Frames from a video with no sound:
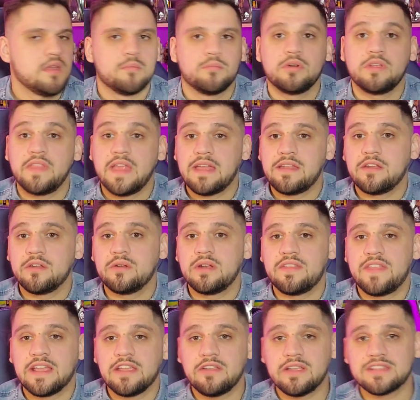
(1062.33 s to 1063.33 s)
Well, on that note,
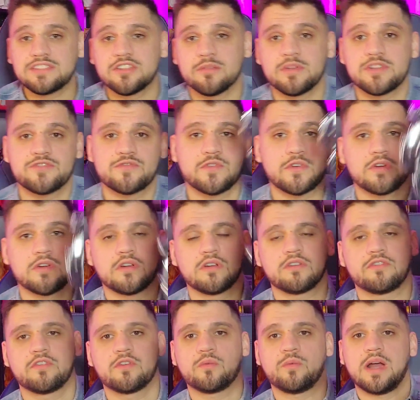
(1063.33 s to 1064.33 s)
thank you guys so much
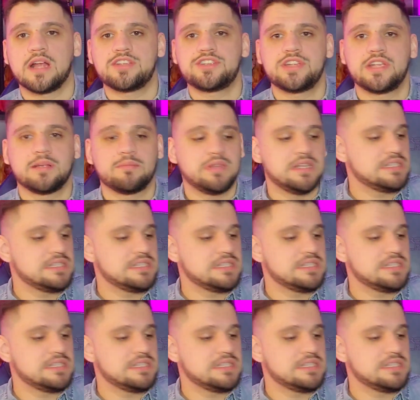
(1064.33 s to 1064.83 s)
for watching.